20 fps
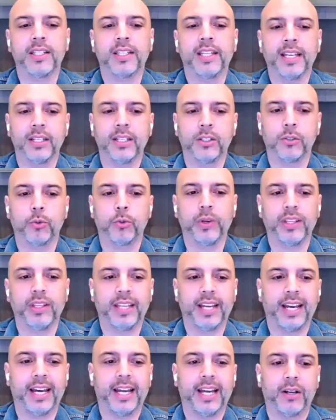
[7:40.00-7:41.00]
things with
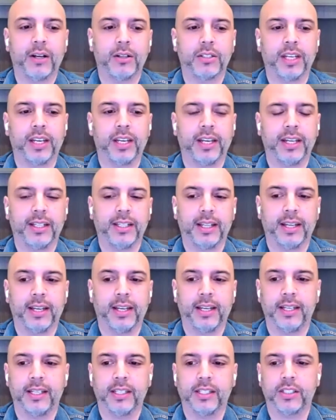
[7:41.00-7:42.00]
that, I'll say,
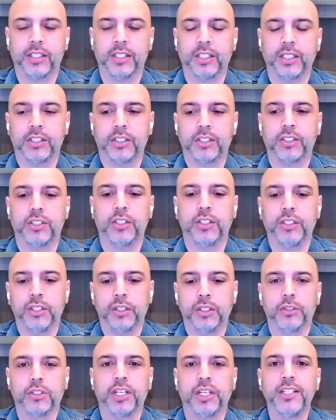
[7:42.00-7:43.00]
that is
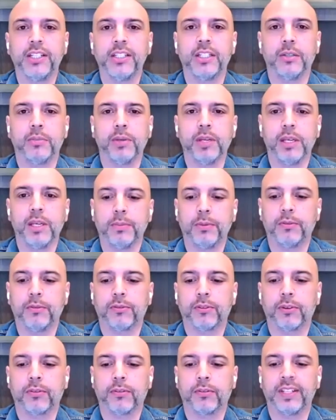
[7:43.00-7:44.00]
chasing people
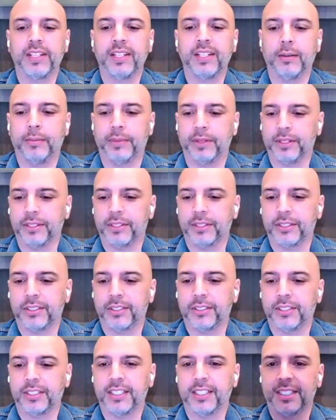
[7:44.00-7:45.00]
for VIN numbers.
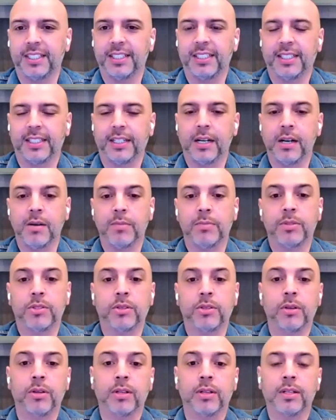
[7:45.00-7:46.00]
Yeah.
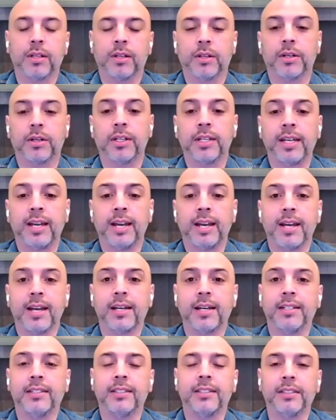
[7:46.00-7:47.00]
So early
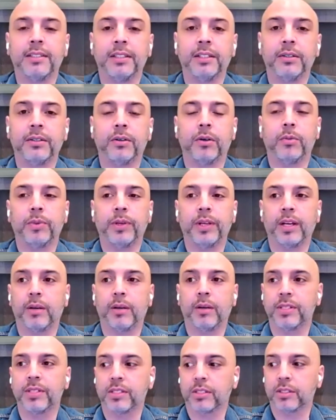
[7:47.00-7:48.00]
on, opening our
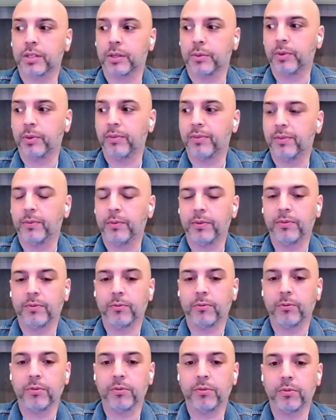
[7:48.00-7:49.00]
business,
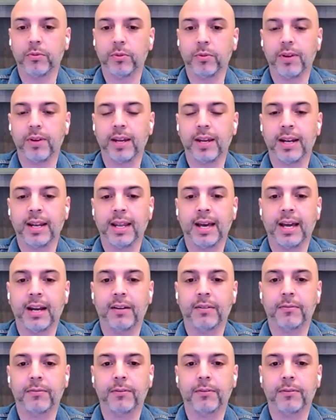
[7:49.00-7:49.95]
we've had a lot of,